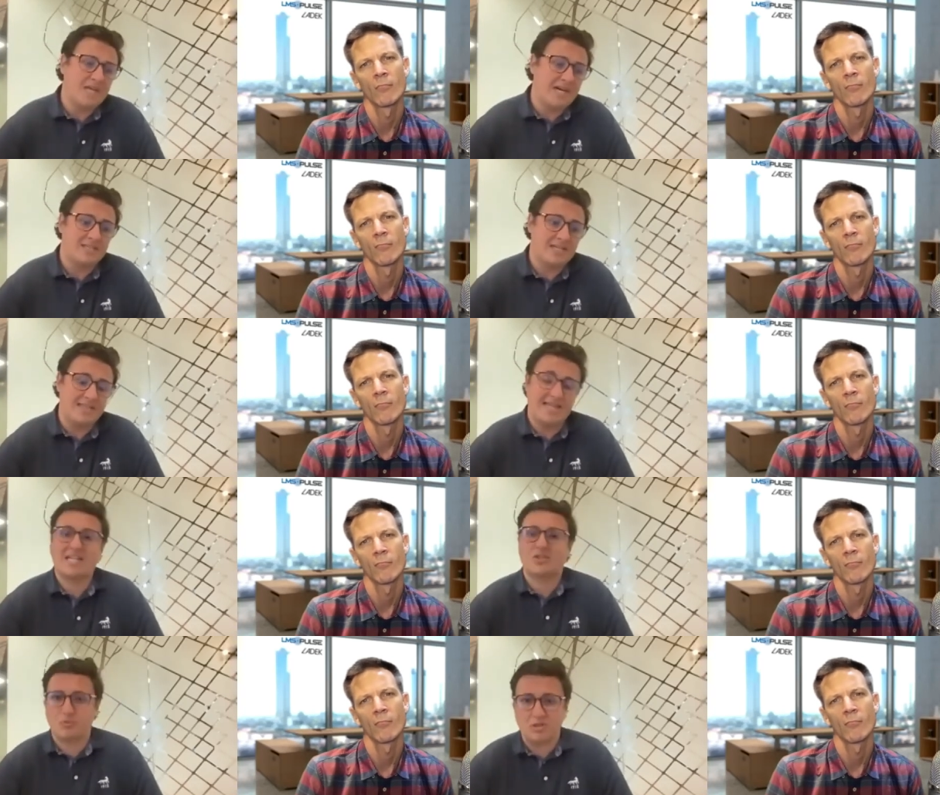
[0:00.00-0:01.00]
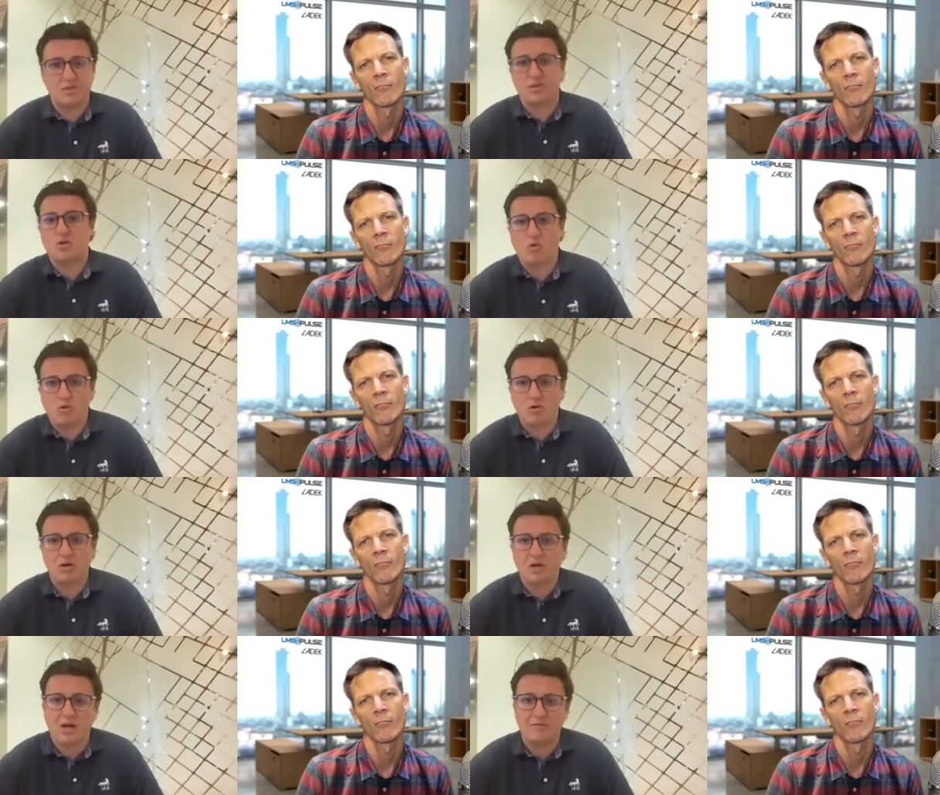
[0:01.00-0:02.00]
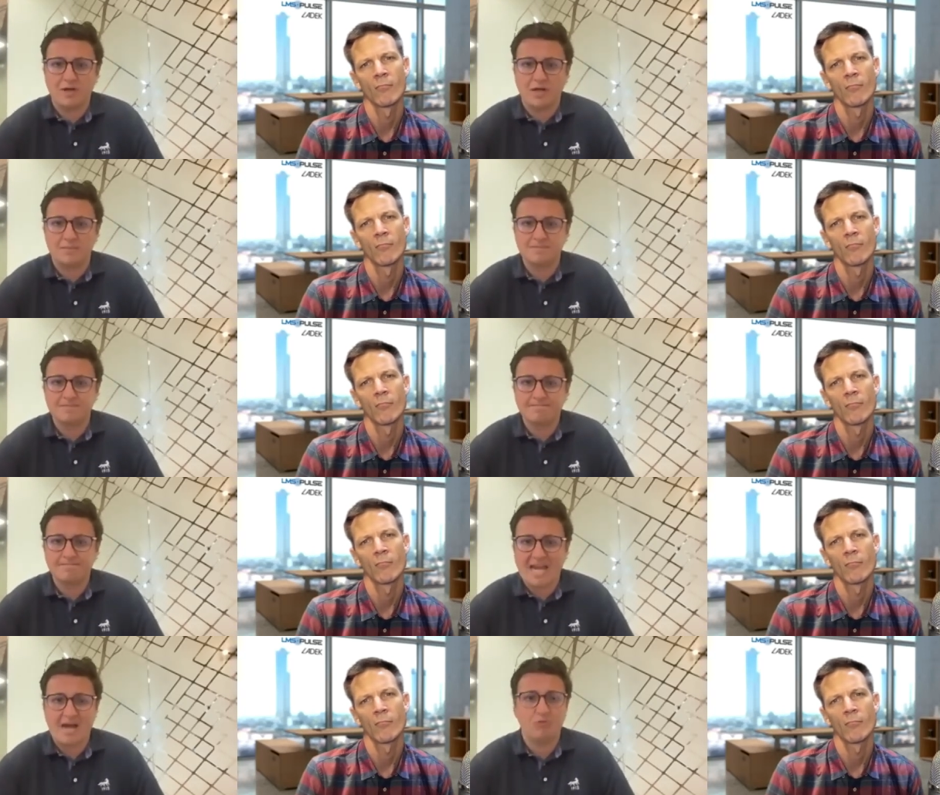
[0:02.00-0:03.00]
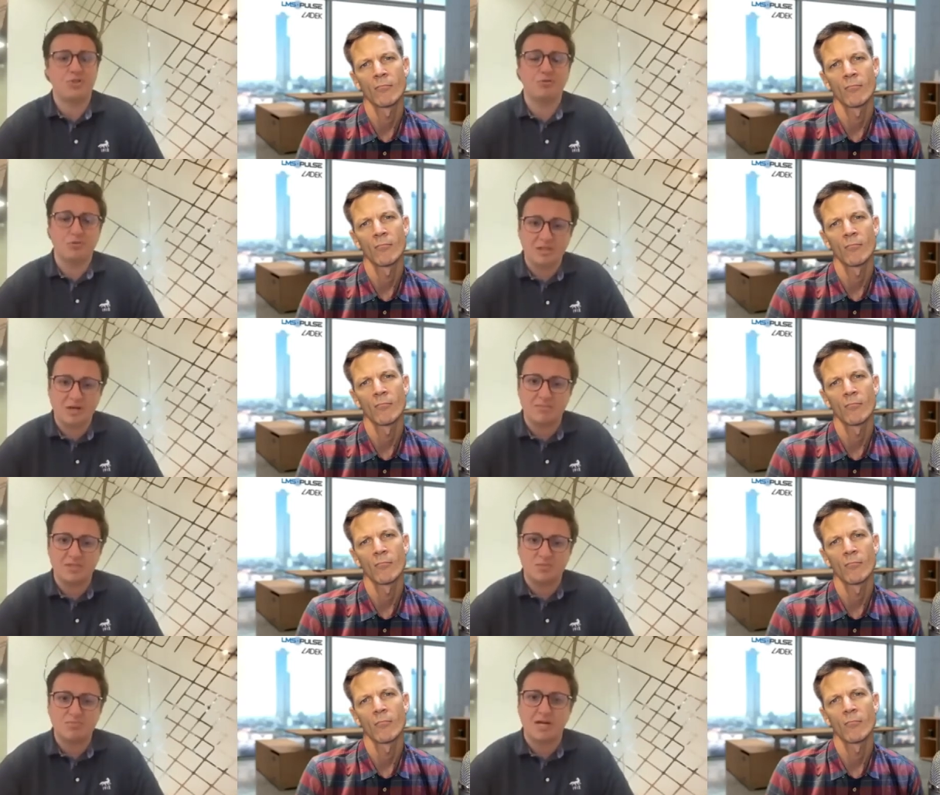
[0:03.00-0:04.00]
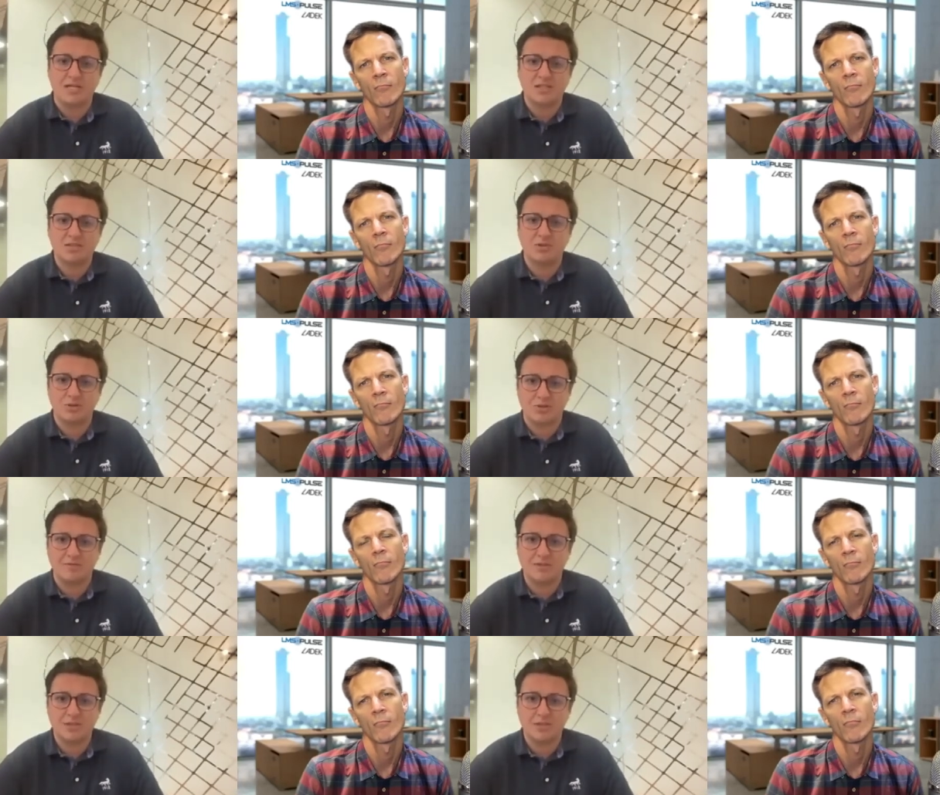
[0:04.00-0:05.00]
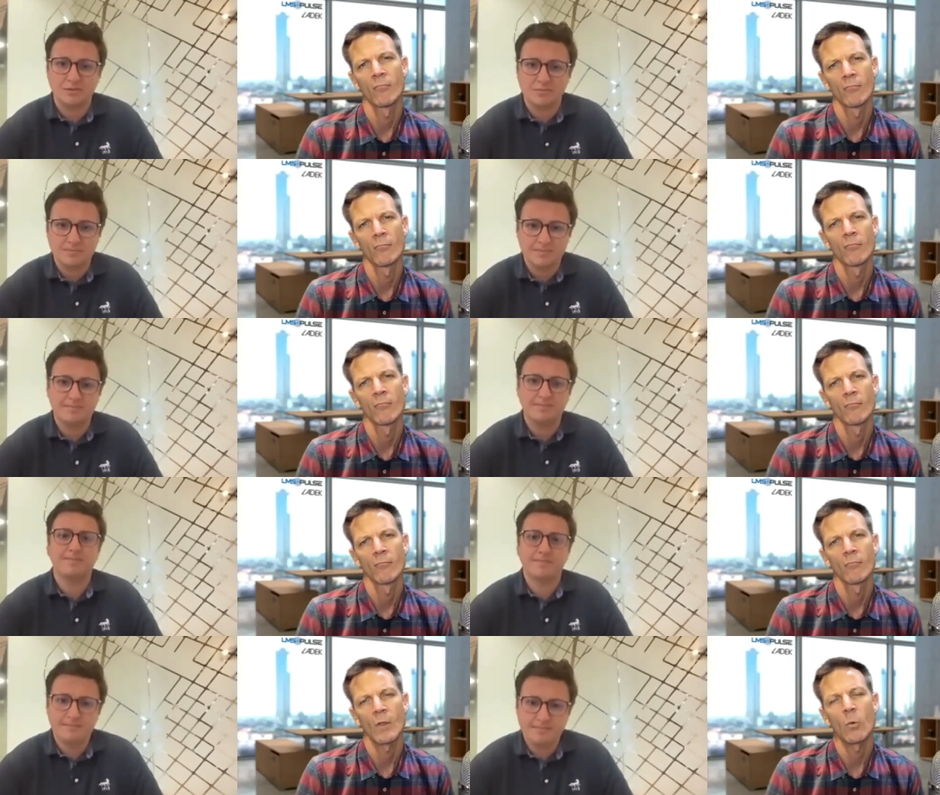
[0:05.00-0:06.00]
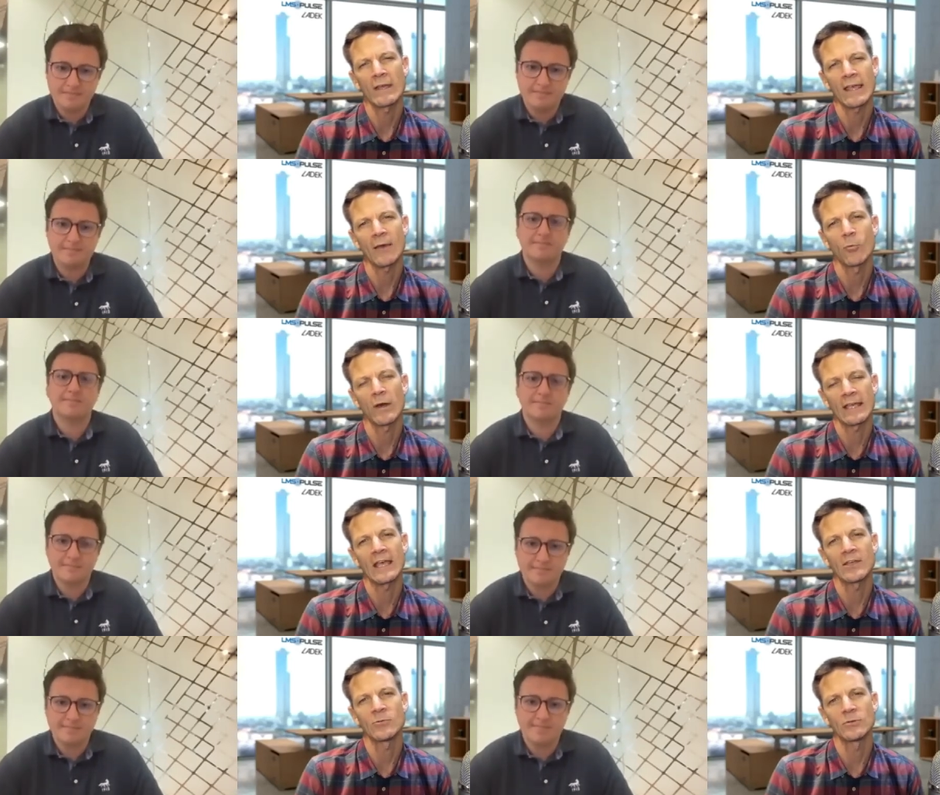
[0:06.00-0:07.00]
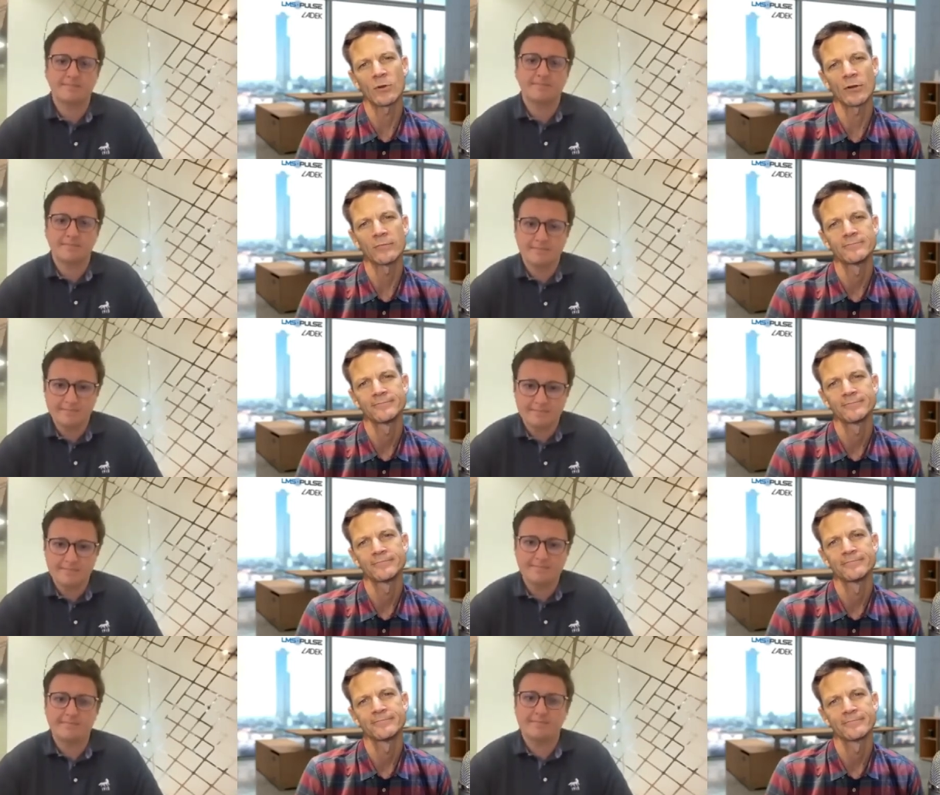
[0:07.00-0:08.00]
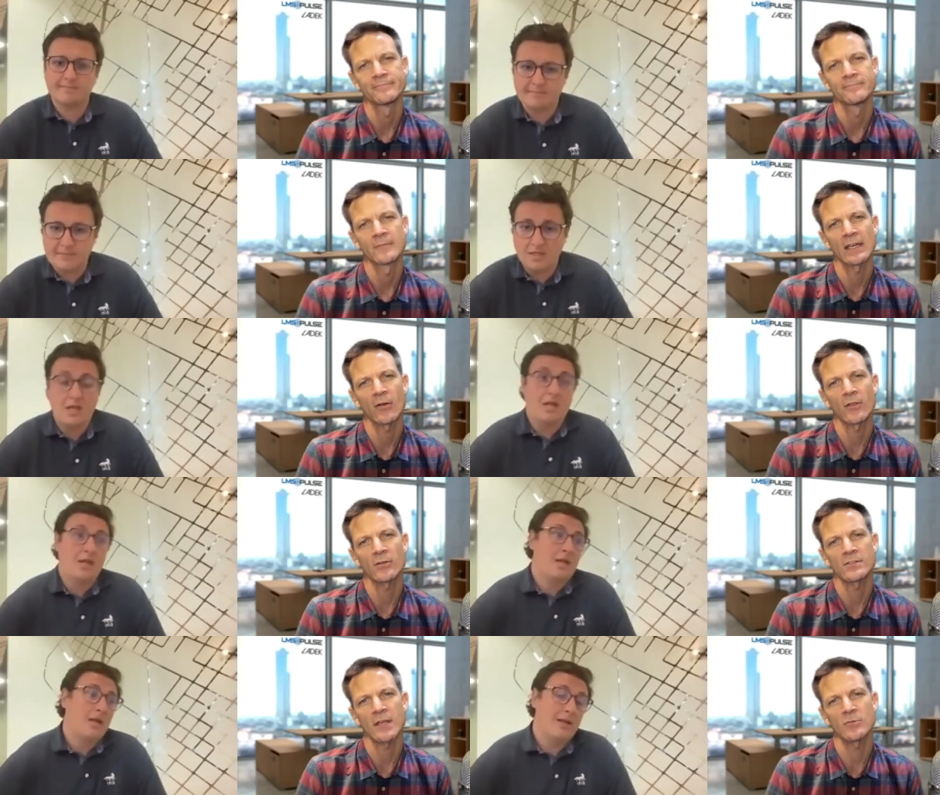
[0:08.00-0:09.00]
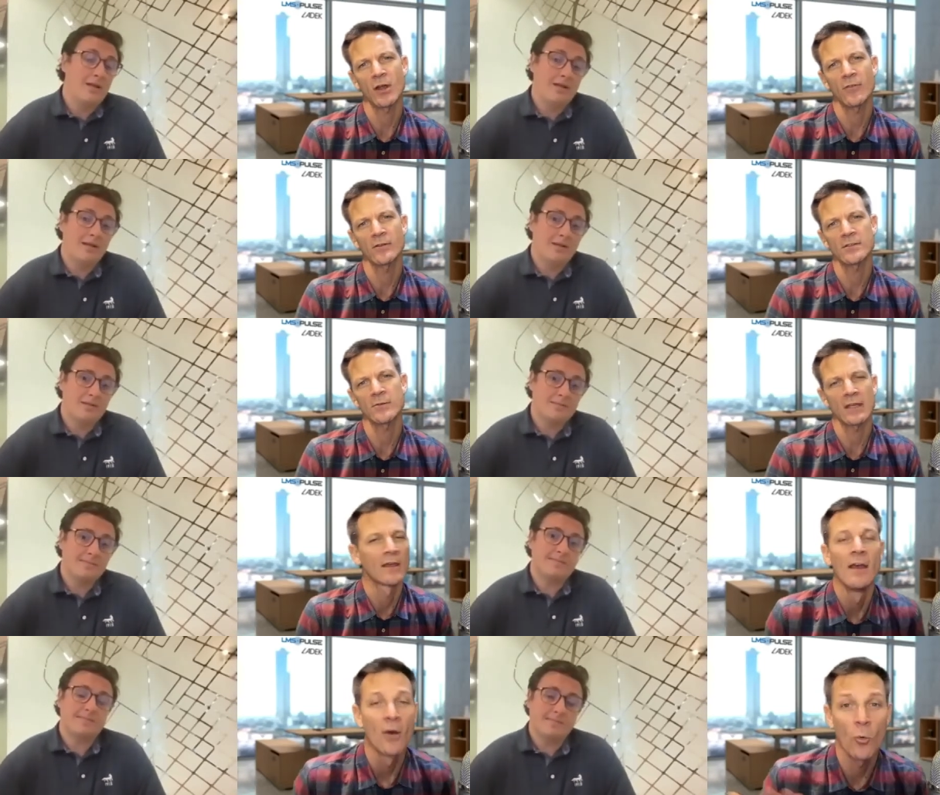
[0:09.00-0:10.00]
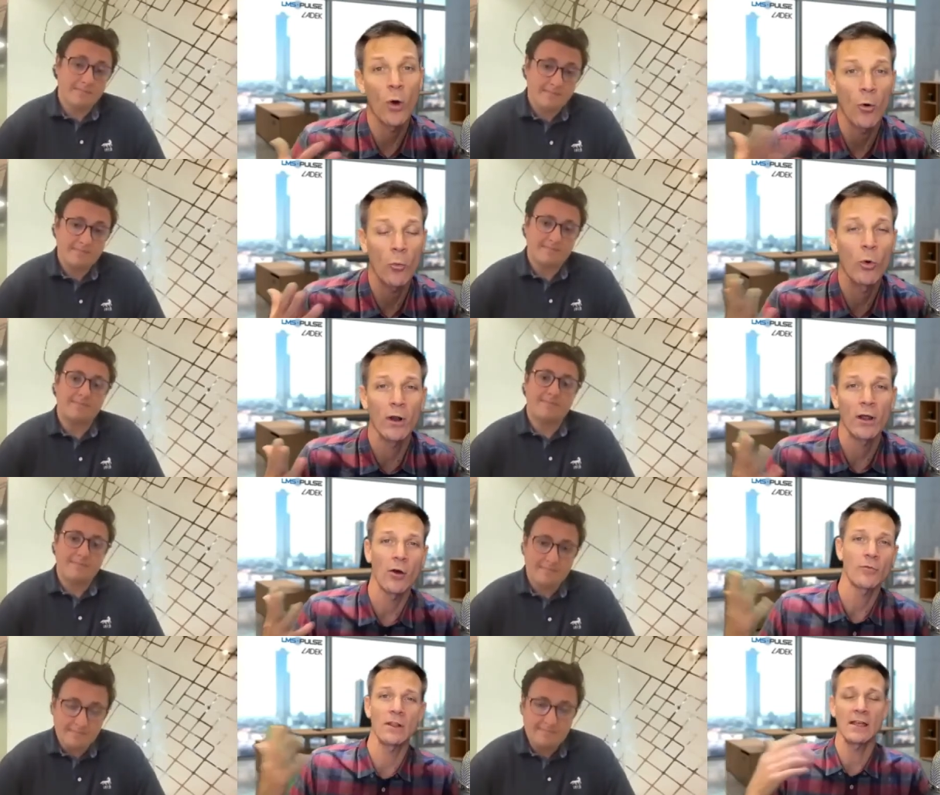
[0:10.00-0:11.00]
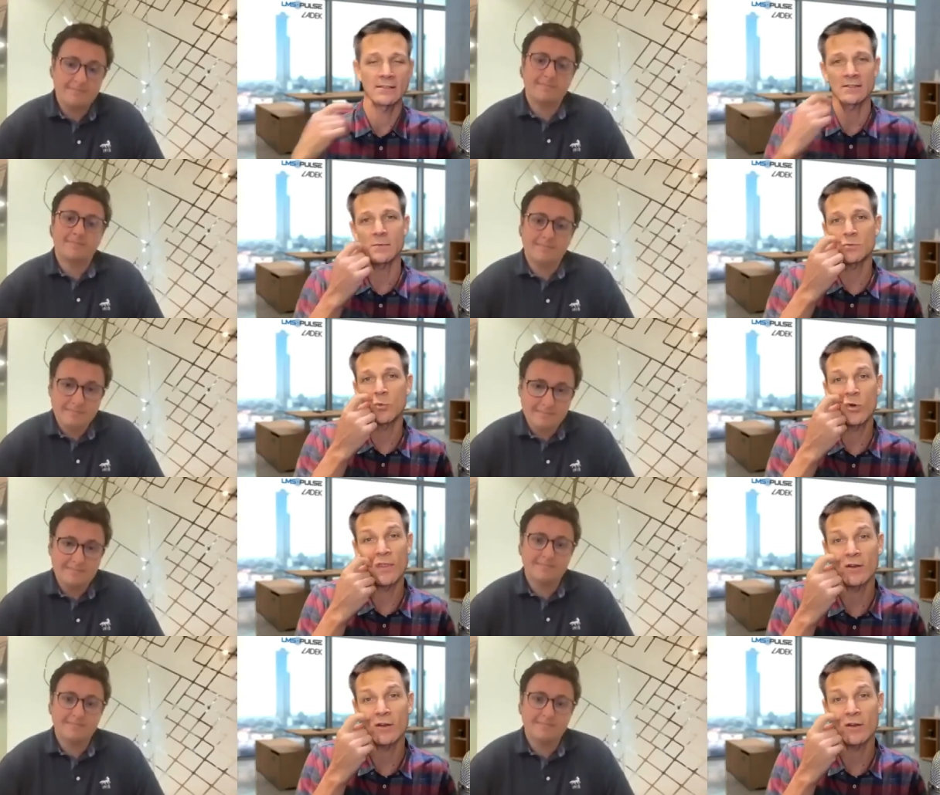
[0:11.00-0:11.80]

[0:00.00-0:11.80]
Speaker 1: and I'd say that's really the core of uh, how tutoring companies price their services
Speaker 2: what can, what can't you tutor? Like, are there subject? Are there like were over the last six months? Were there